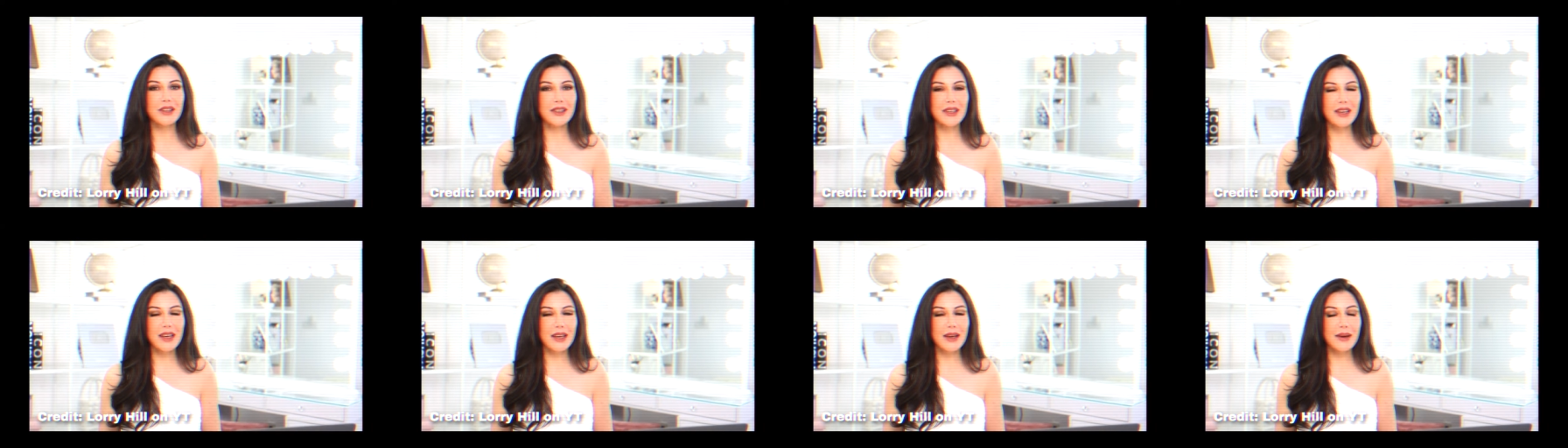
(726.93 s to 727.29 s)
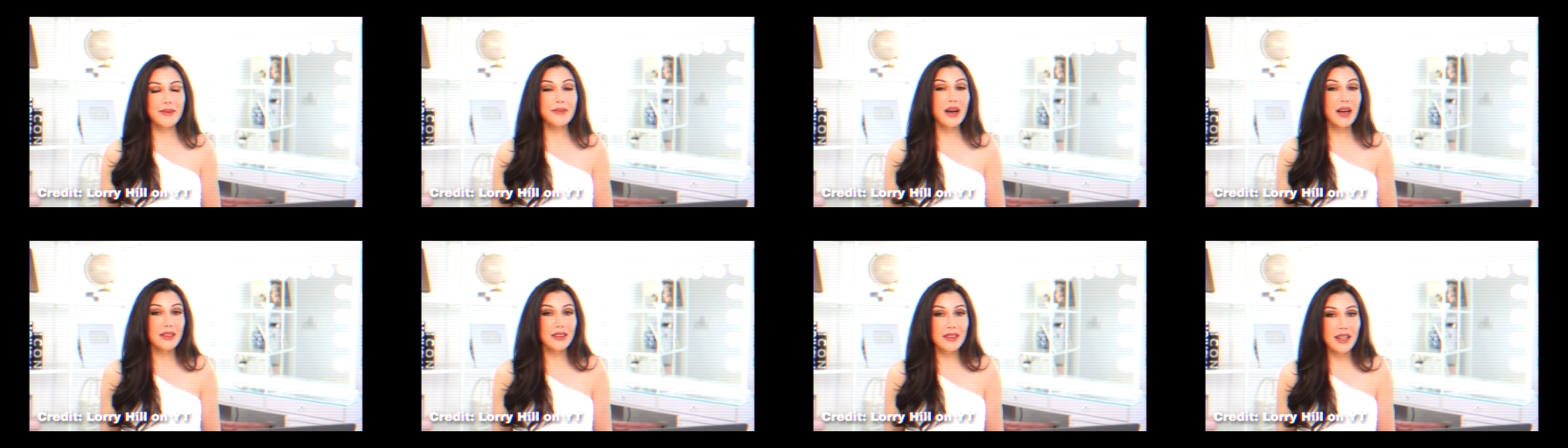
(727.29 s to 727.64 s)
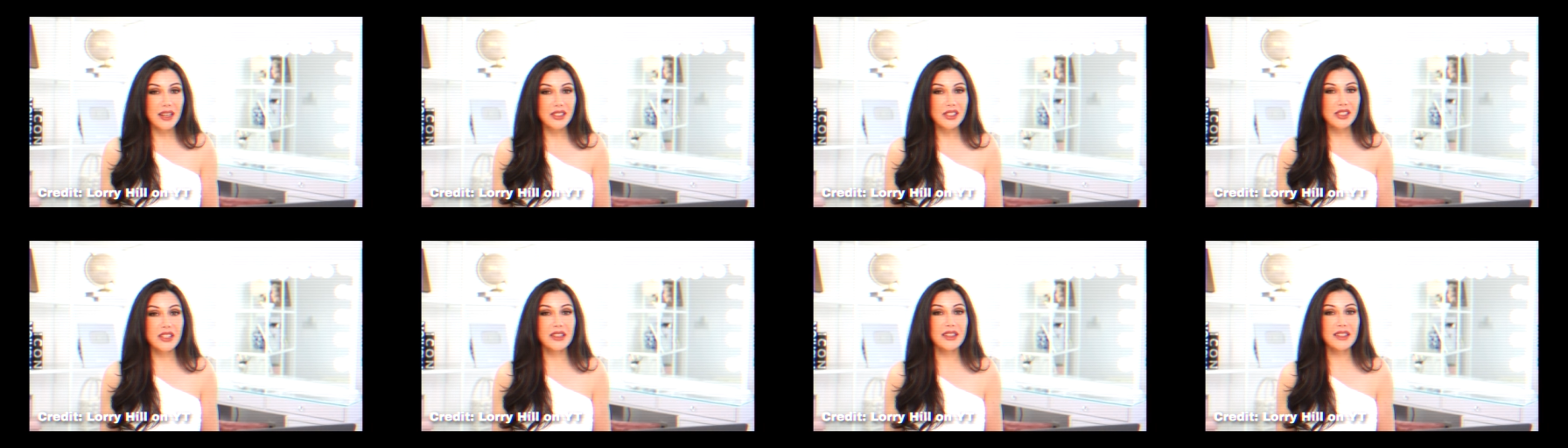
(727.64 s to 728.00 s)
Kim
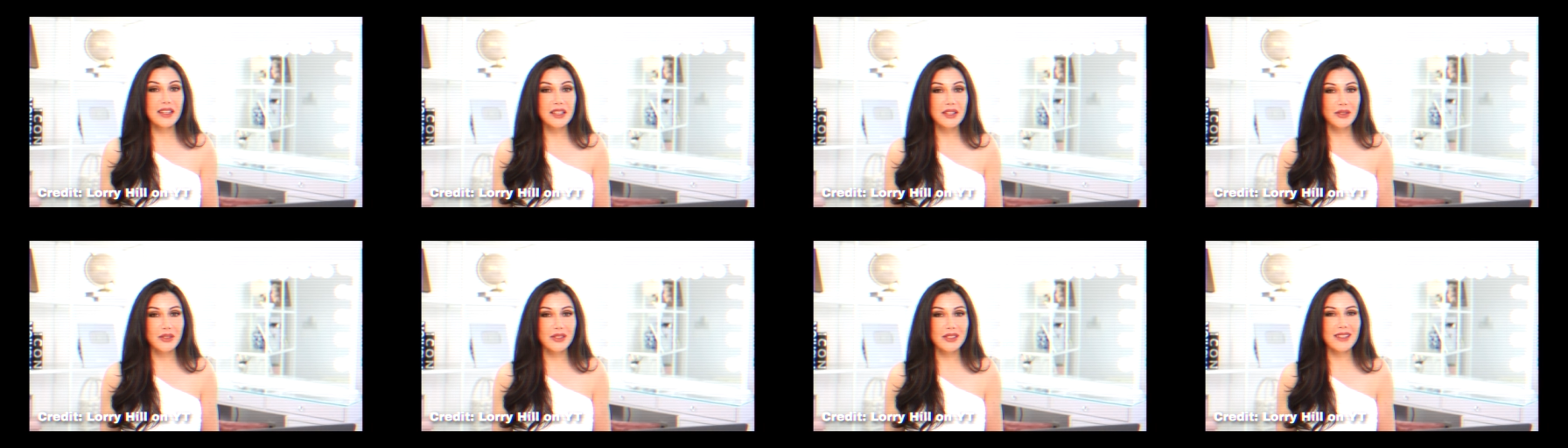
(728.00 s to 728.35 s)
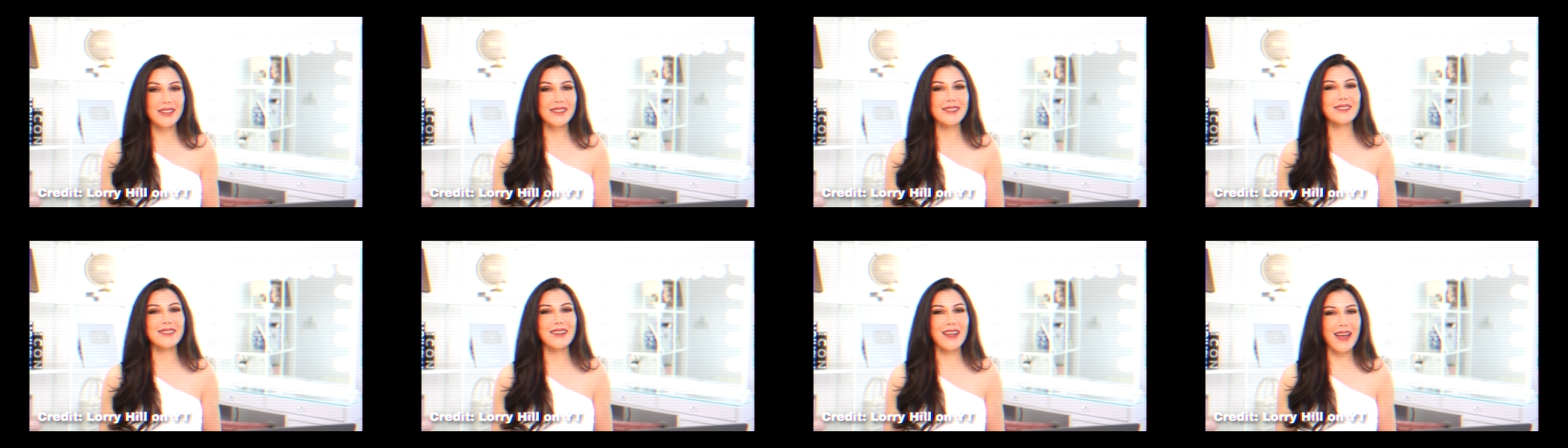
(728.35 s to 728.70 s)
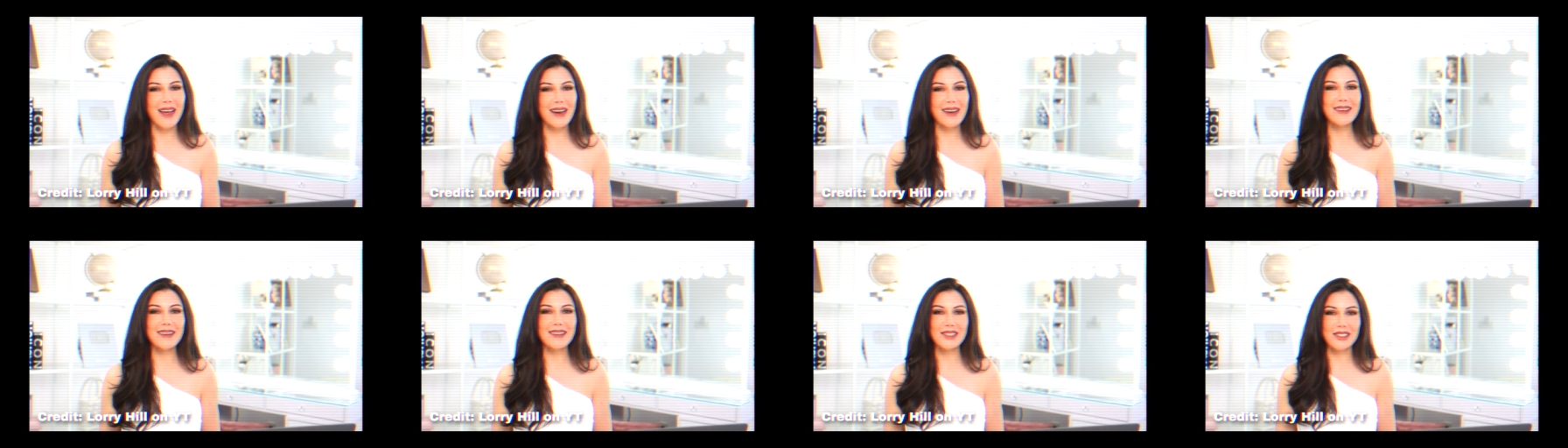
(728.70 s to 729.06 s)
allegedly uses
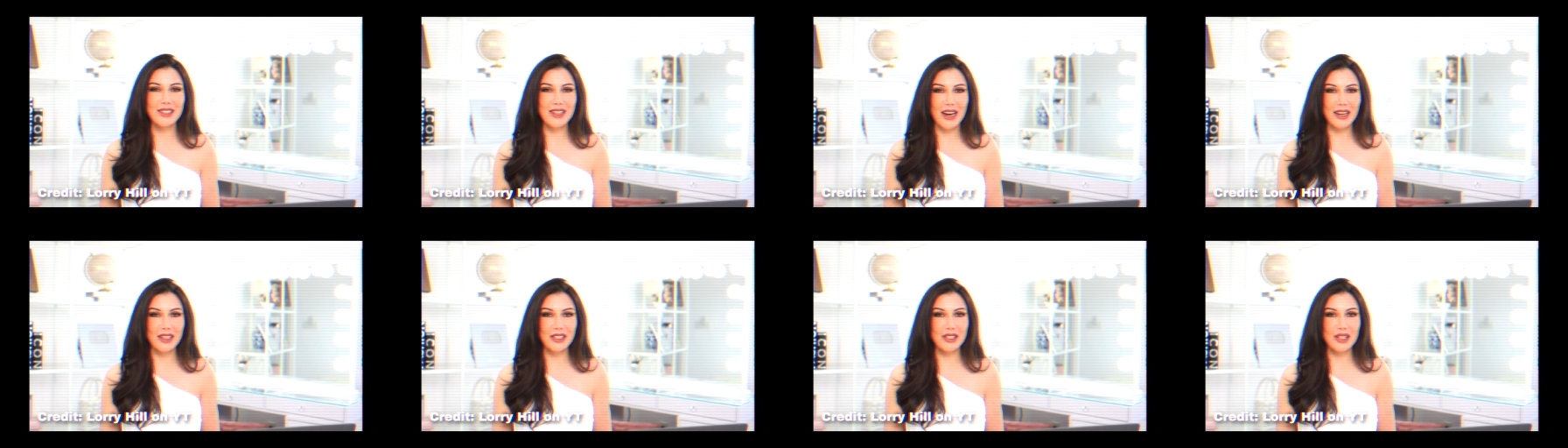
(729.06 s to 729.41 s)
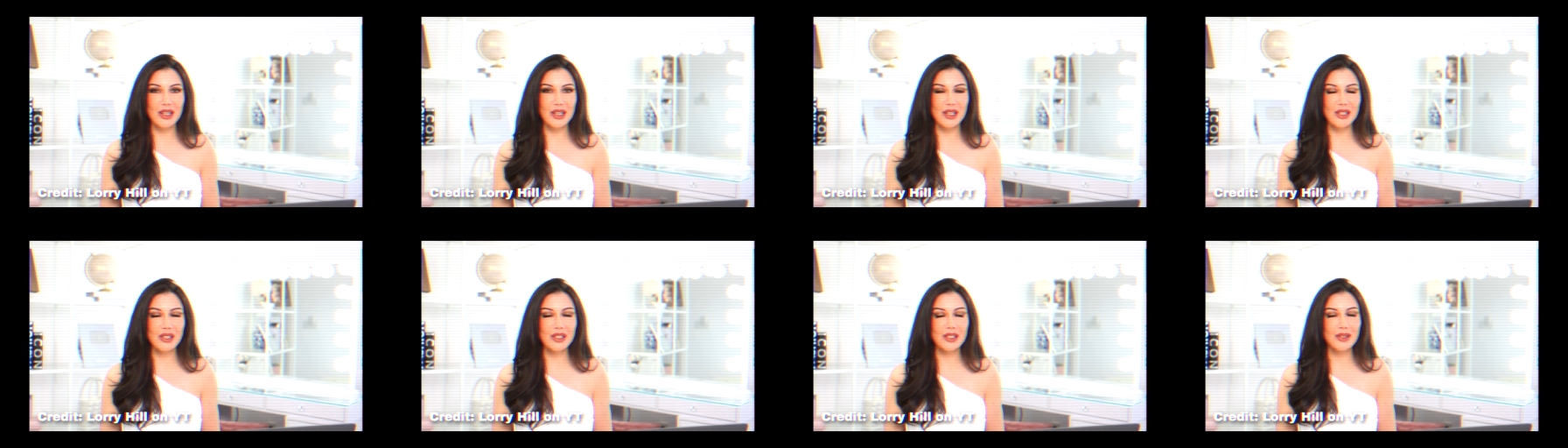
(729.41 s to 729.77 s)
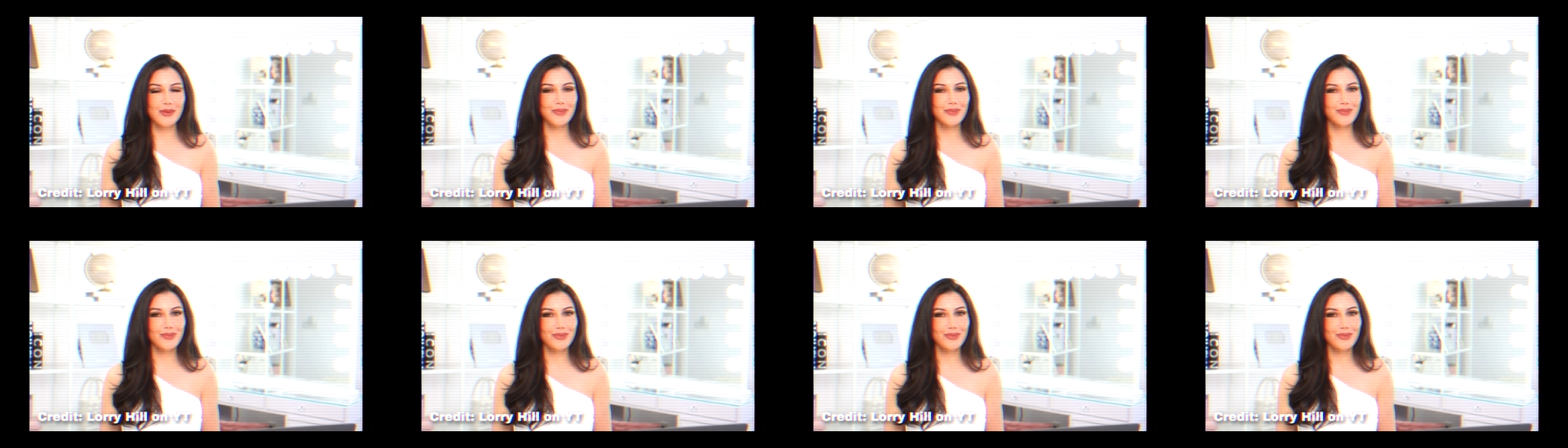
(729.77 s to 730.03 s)
tanning injections.